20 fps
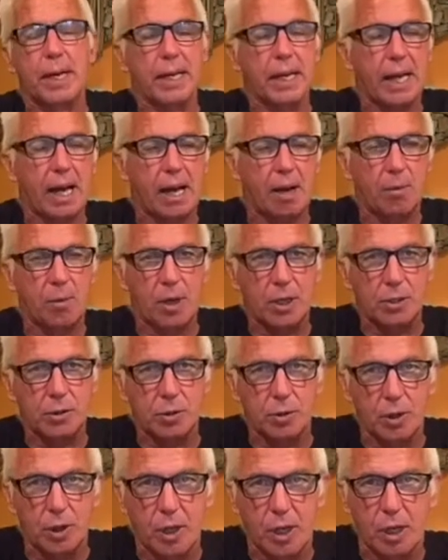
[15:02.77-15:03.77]
I want you
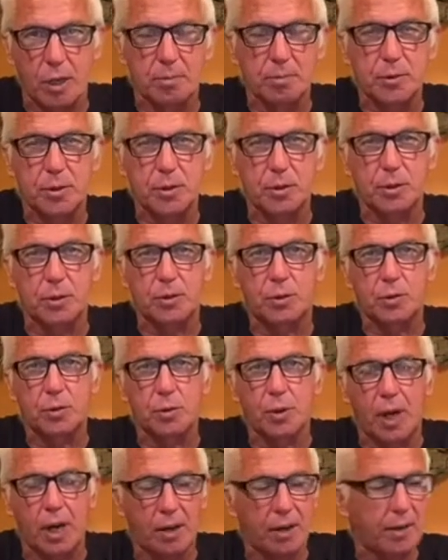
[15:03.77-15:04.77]
to come to
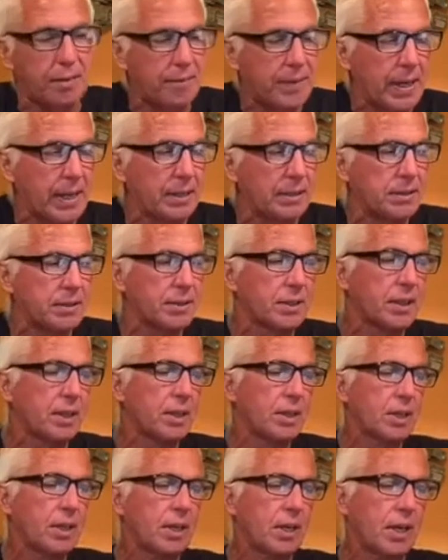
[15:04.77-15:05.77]
our event.
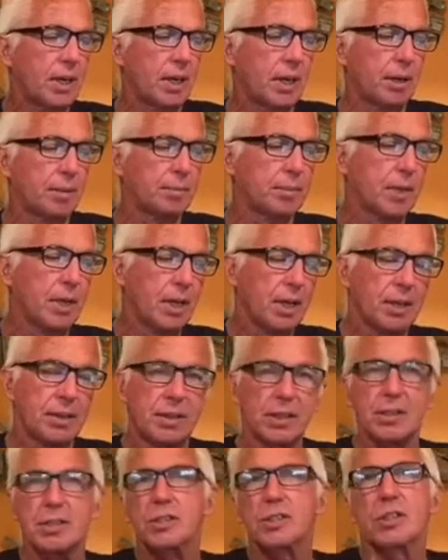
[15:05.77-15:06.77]

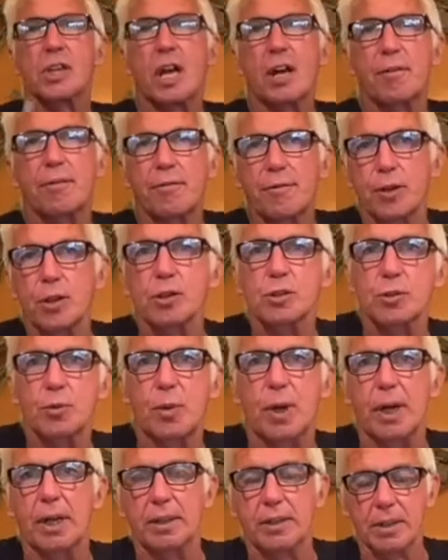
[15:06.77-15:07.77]
this is our first
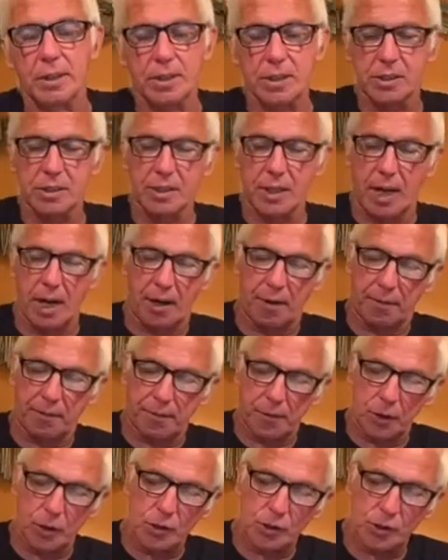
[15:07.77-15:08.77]
one. This is our
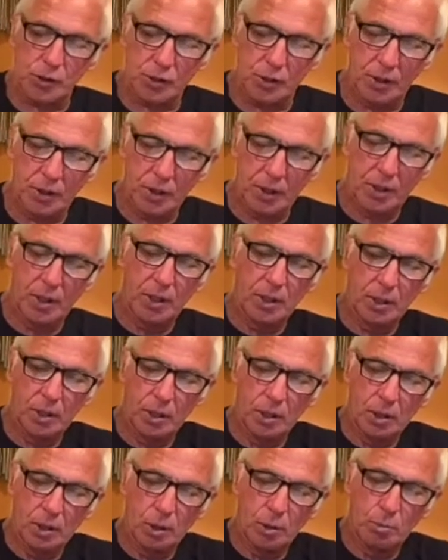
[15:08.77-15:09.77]
first
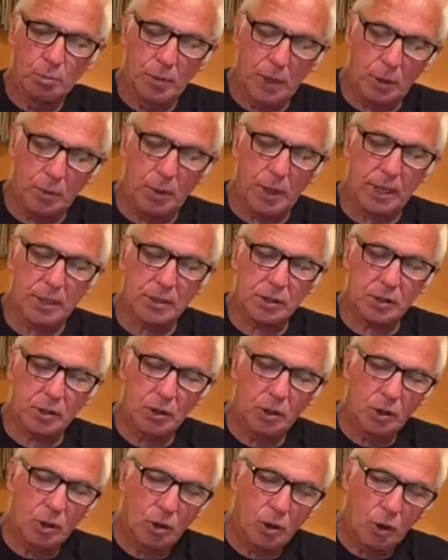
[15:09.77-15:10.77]
Midwest
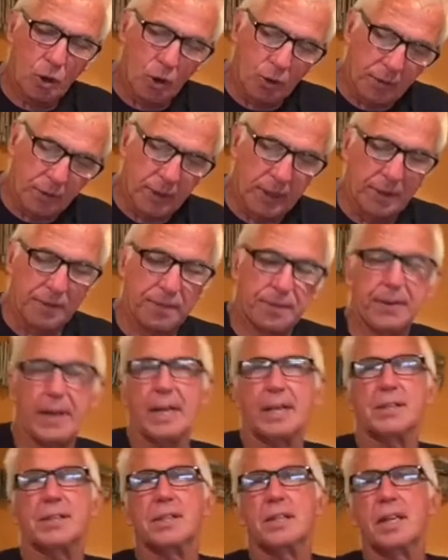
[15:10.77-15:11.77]
Overland
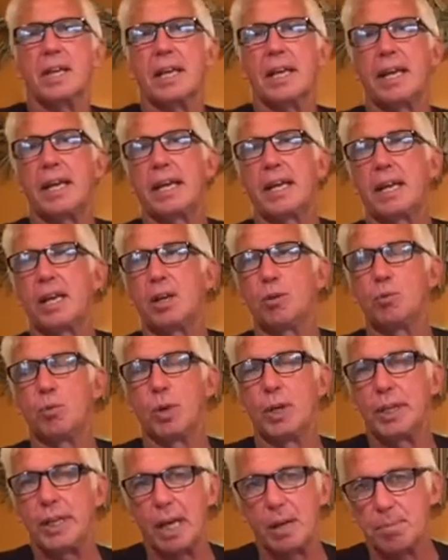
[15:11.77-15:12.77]
Fest, and it
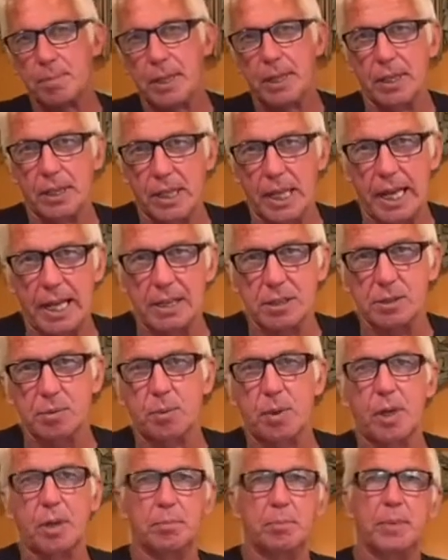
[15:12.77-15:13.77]
will not be the last
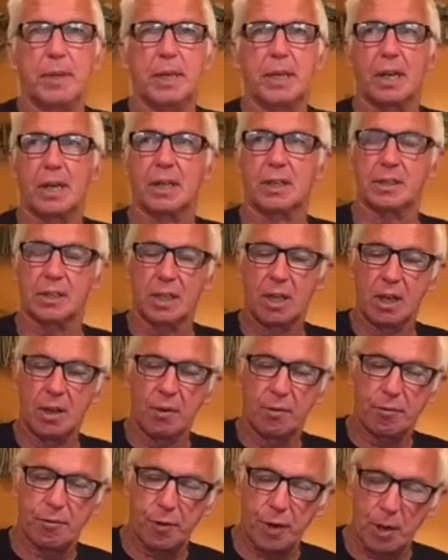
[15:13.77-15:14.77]
one, because
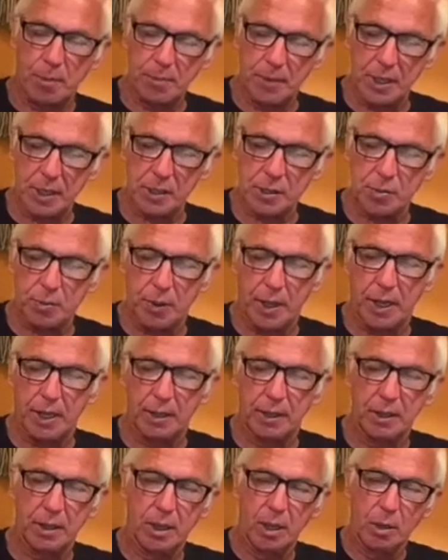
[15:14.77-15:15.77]
from this
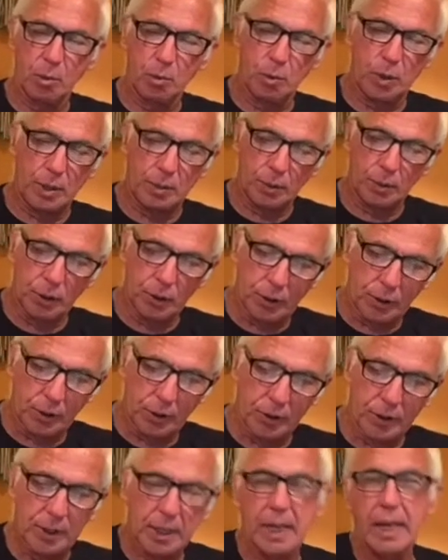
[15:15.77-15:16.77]
one, we will
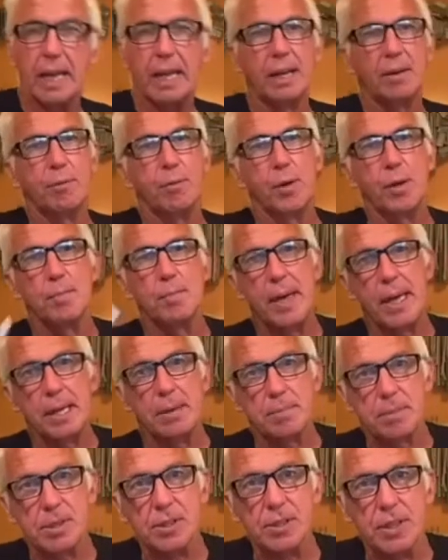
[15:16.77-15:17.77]
learn, and if we make
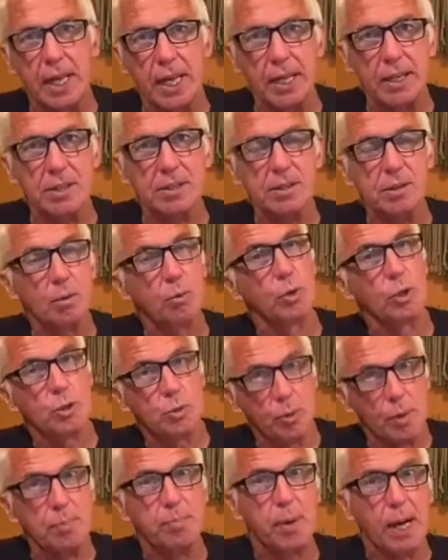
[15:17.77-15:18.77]
mistakes, which
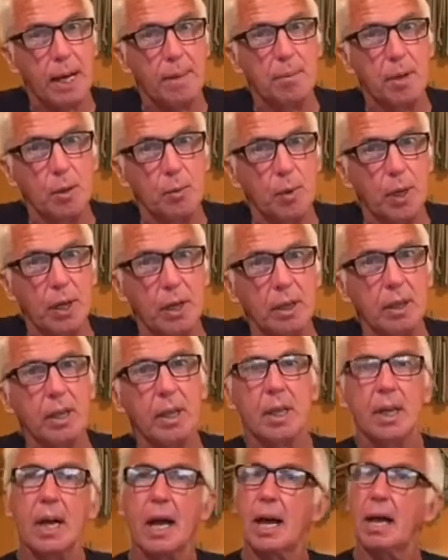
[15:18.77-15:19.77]
we probably will,
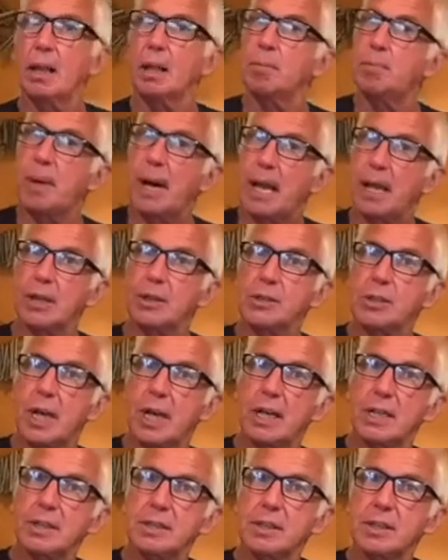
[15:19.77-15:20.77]
I'll
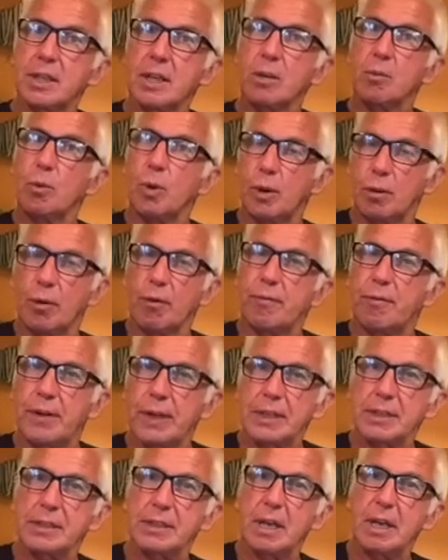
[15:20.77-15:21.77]
apologize, we will
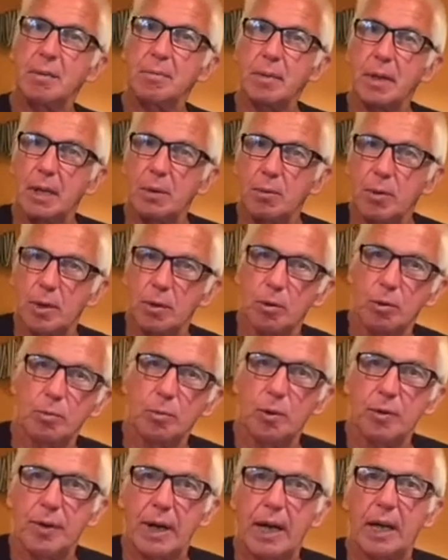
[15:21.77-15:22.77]
fix them, and we will
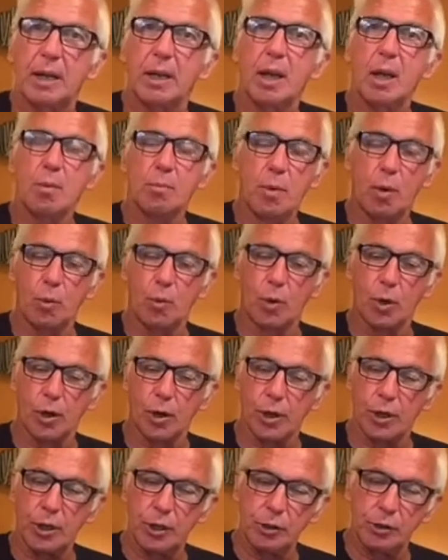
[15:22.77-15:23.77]
move on. But we're
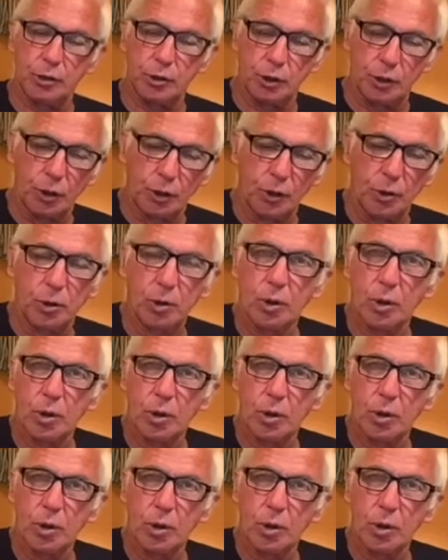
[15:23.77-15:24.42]
going to do